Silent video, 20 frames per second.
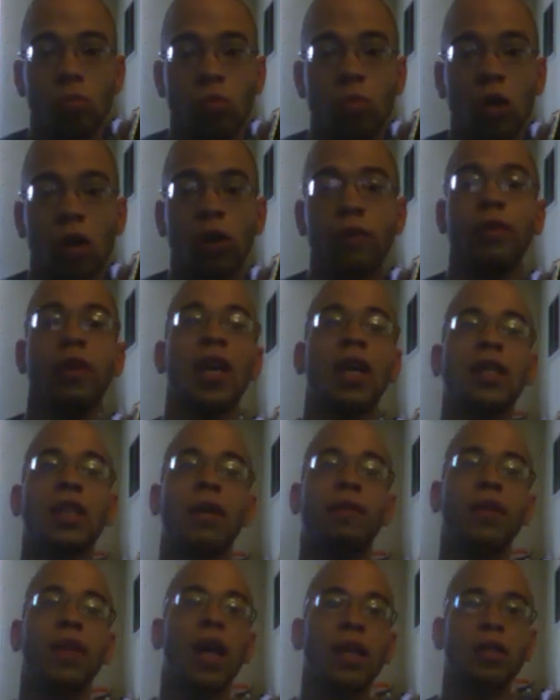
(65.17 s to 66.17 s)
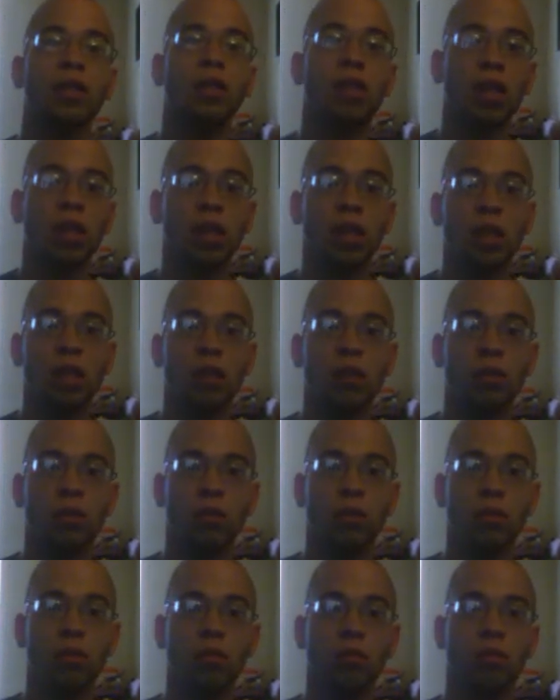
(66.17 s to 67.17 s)
well, if you guys have not
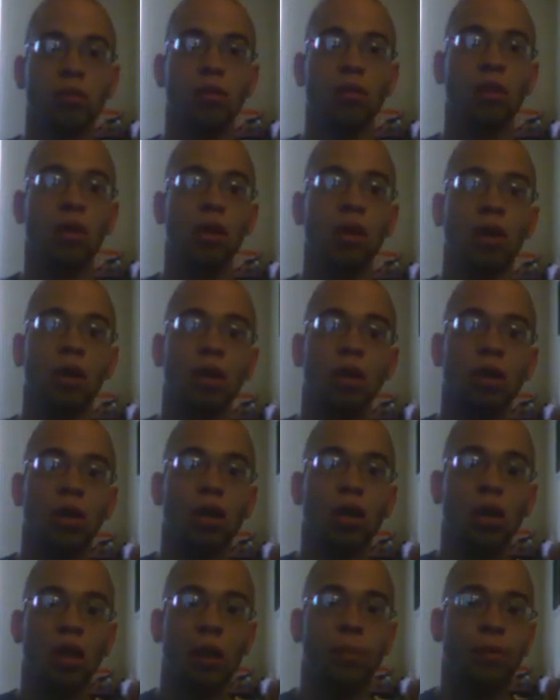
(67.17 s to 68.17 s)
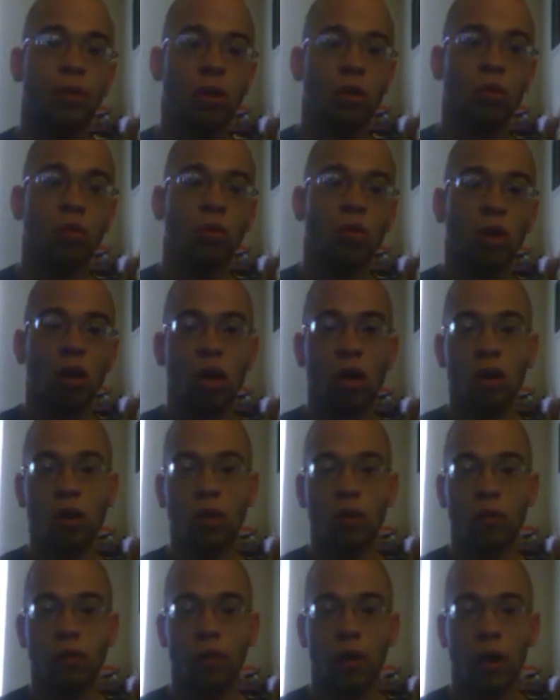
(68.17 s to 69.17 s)
seen the debut
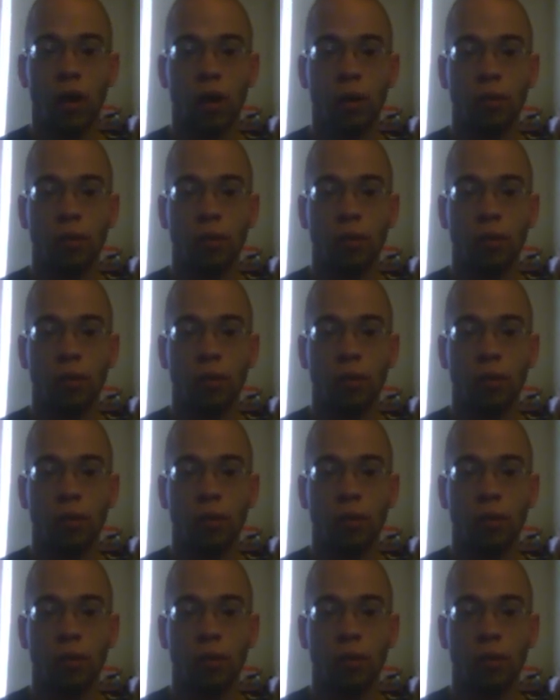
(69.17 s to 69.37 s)
of